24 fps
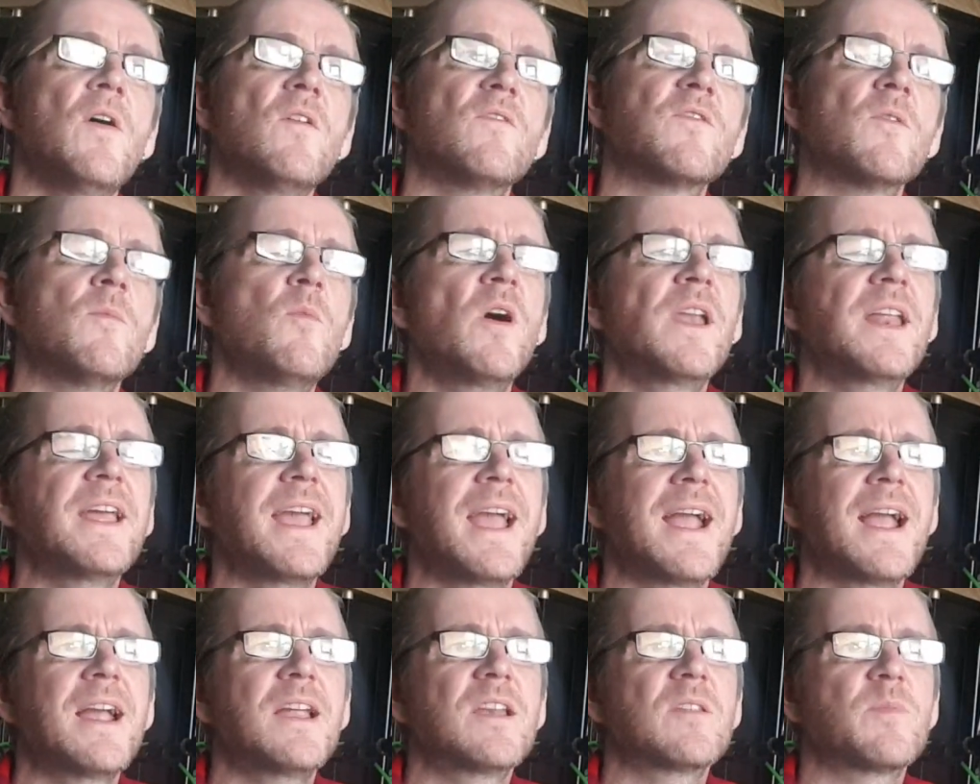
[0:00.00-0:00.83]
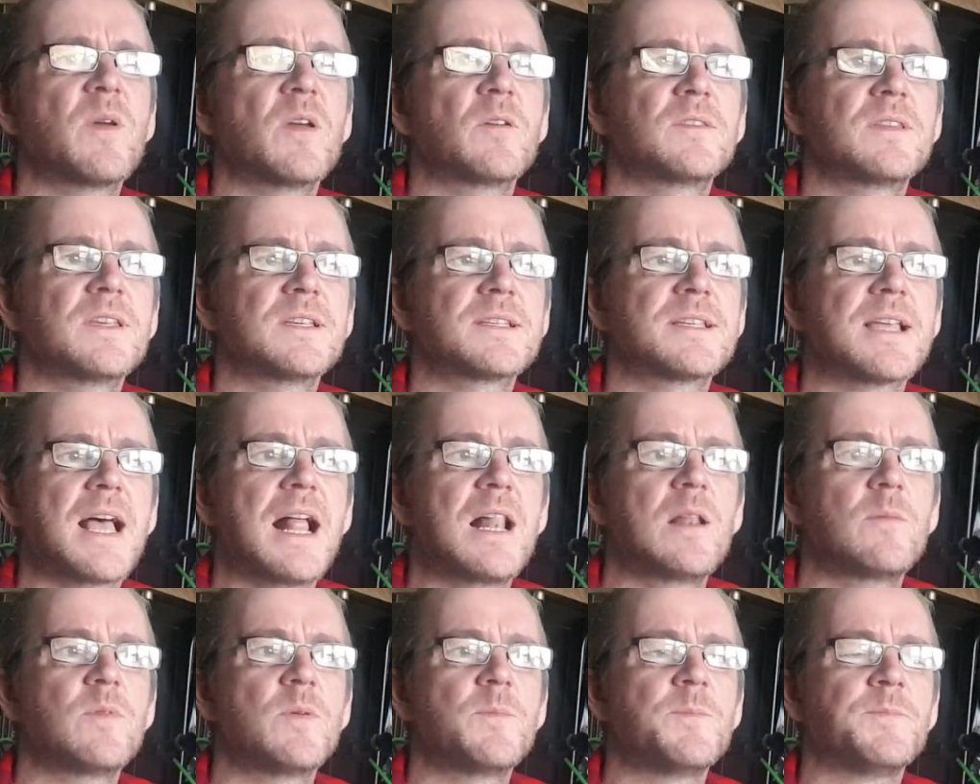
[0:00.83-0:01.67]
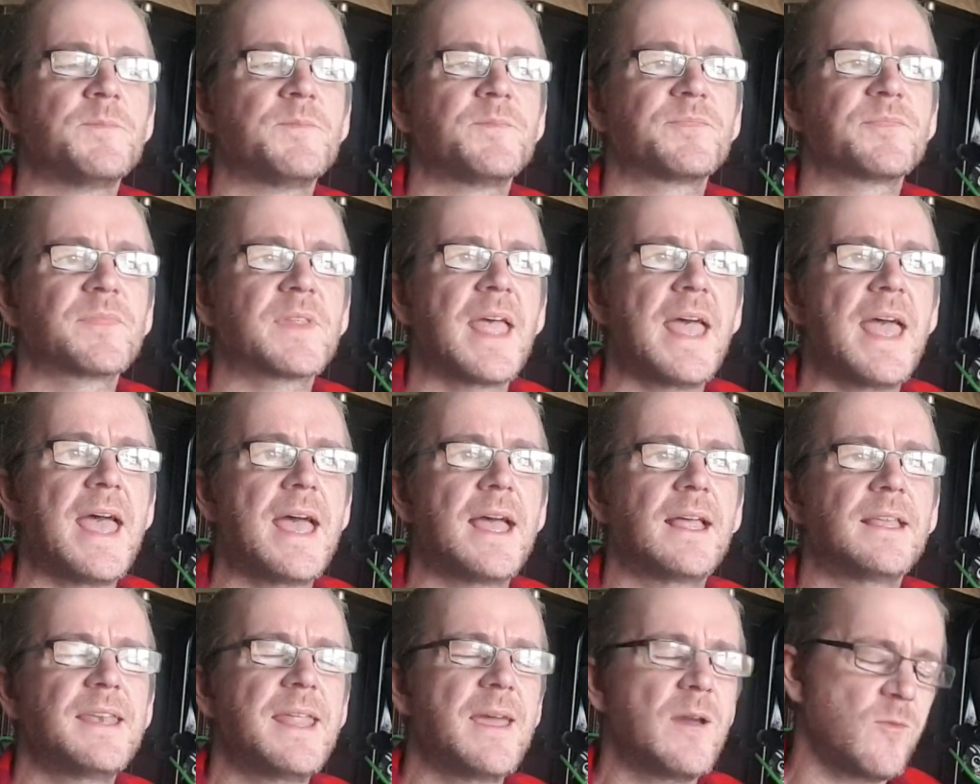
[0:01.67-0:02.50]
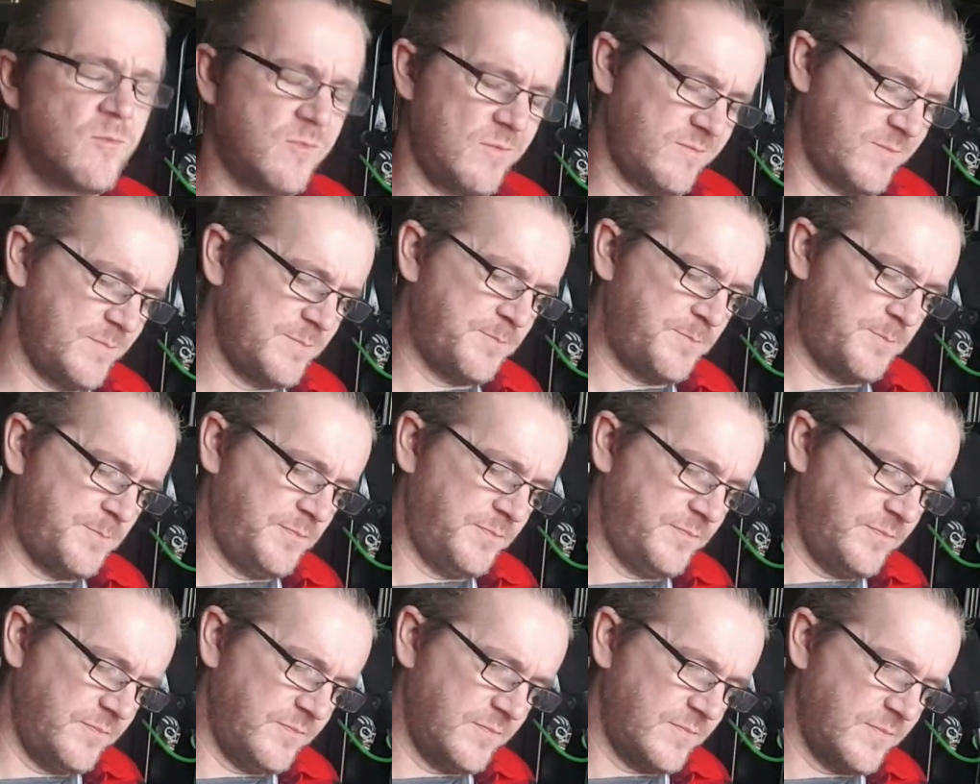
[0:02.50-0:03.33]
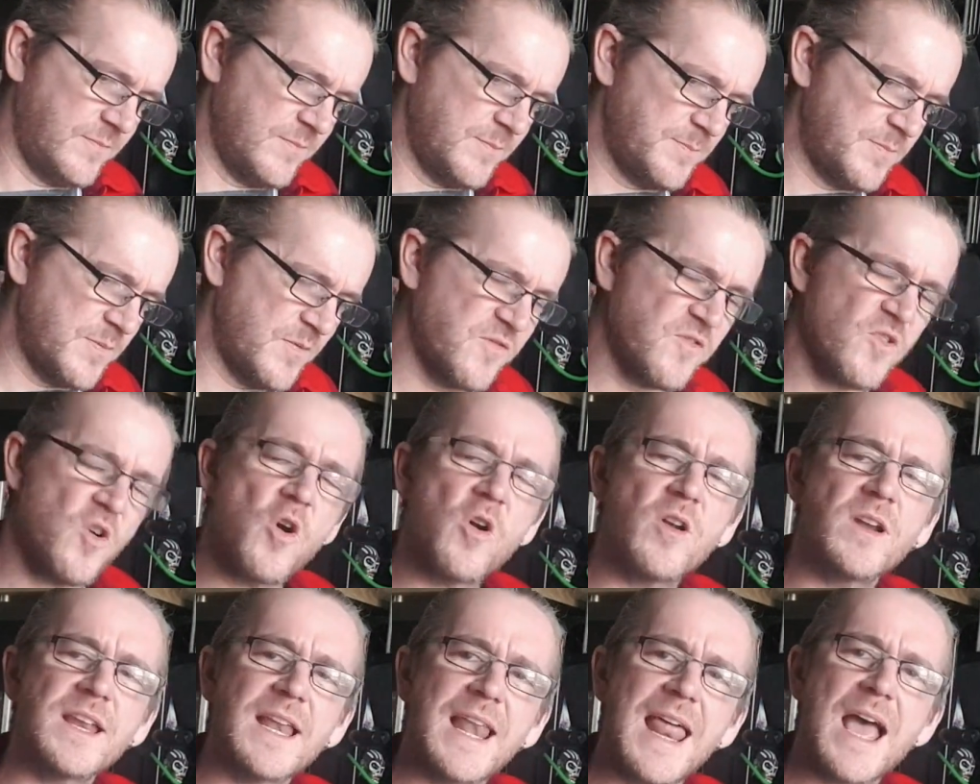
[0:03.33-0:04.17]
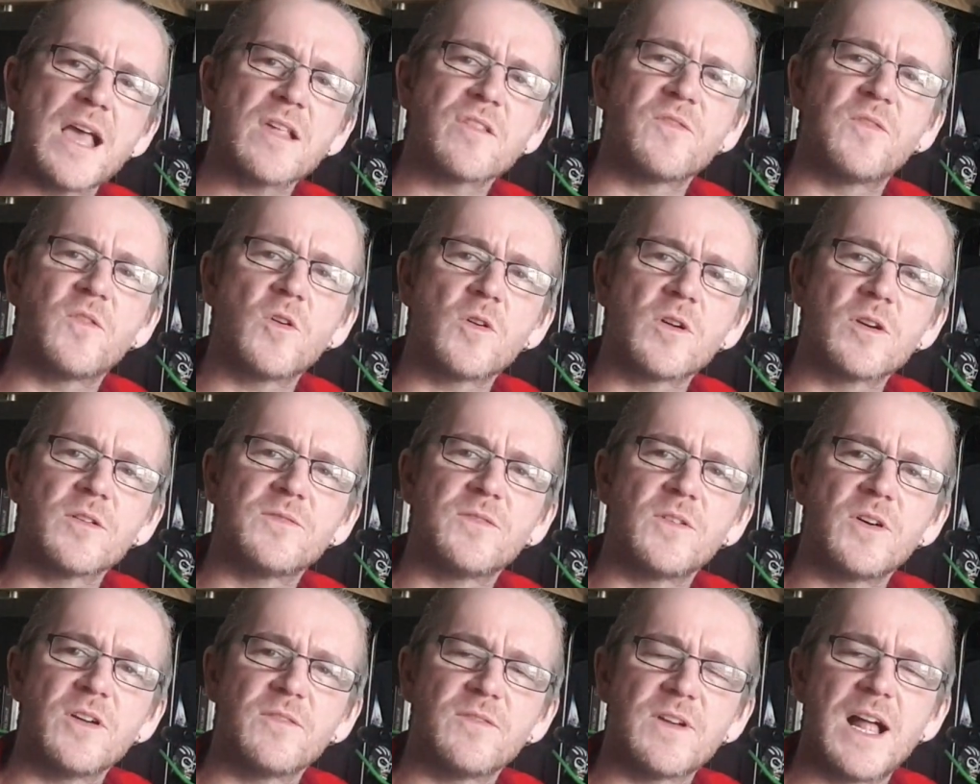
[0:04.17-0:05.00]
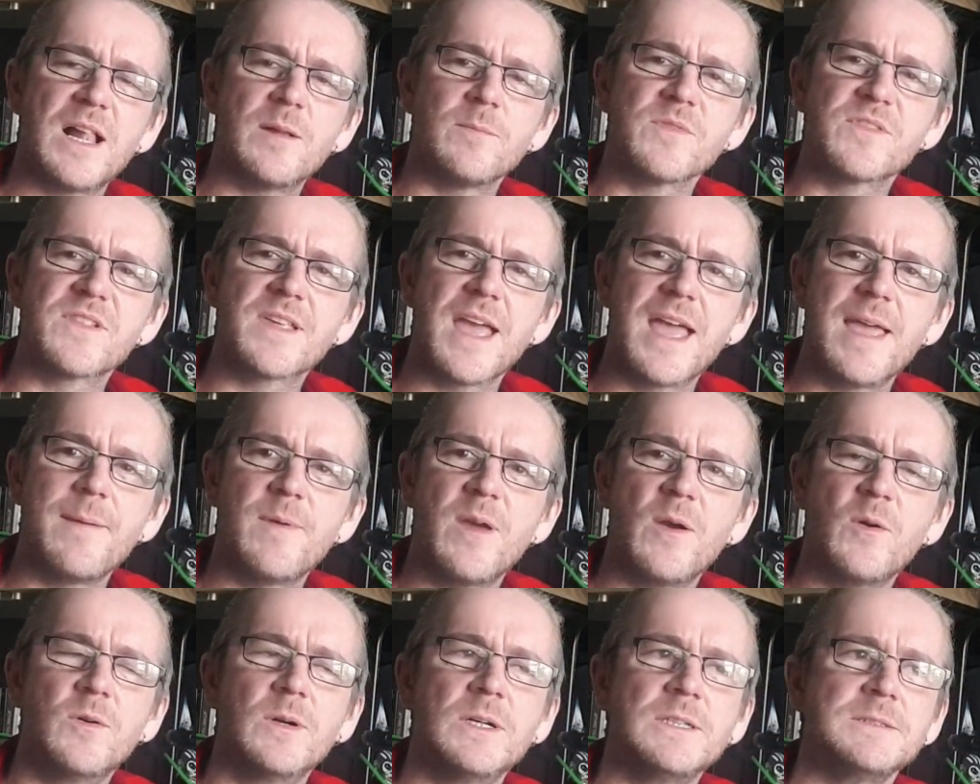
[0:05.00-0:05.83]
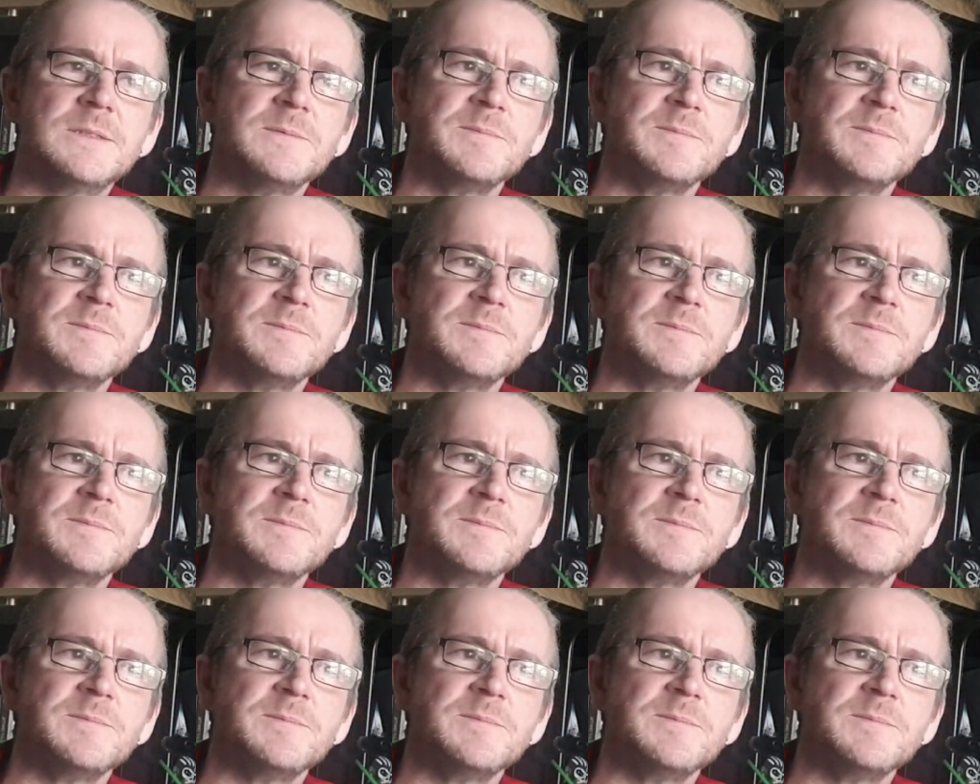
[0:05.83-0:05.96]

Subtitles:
From what I heard about this album, now, before the last 4 or 5 albums came out,